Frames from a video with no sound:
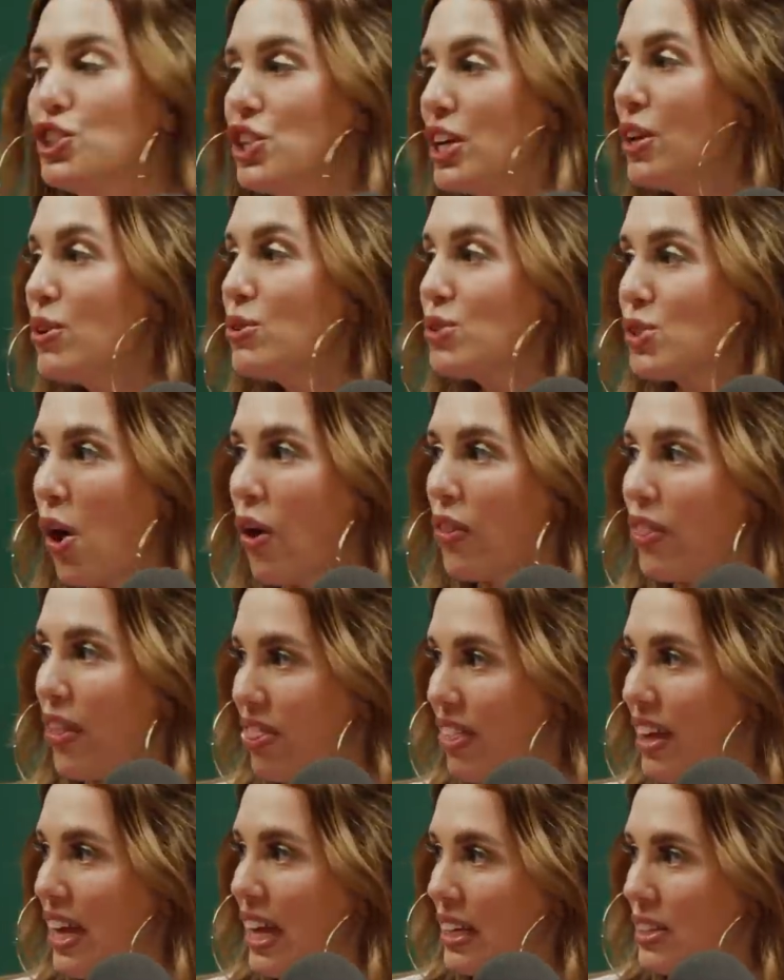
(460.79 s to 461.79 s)
She yeah, and he's with
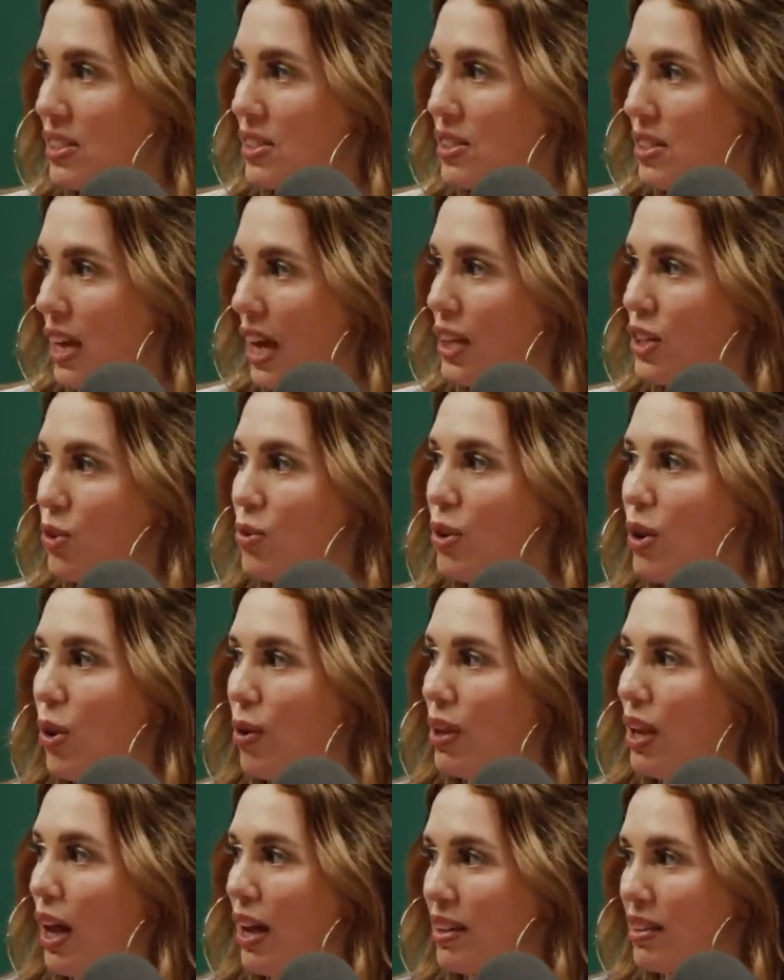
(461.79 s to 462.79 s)
Brittany things. now. And he's you with,
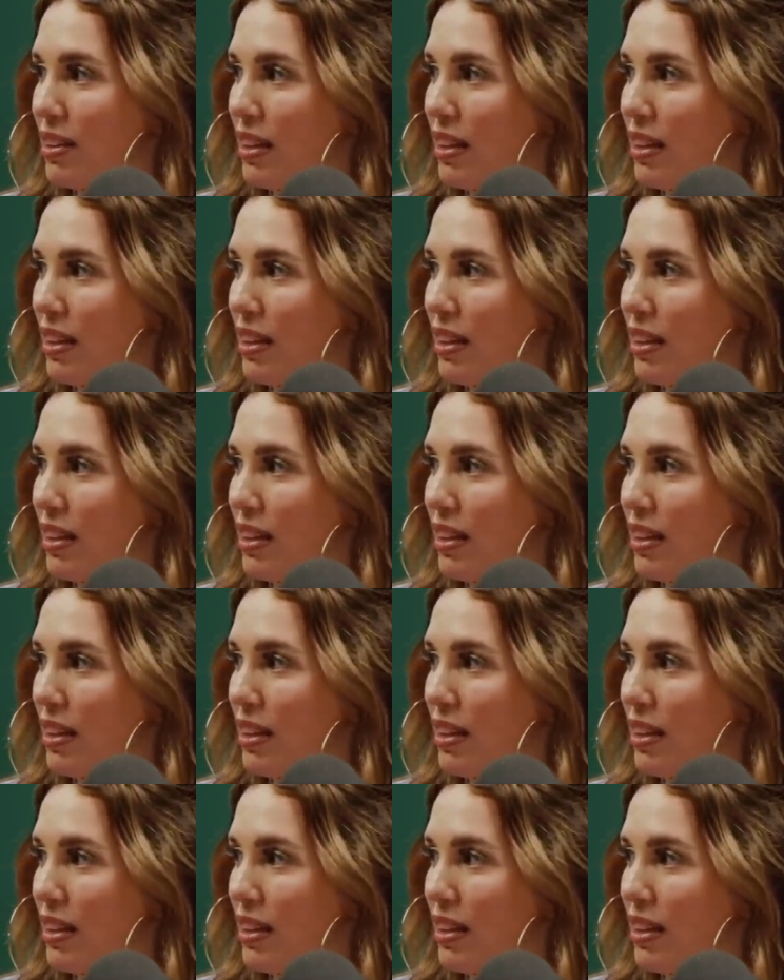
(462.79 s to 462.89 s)
know a lot yeah.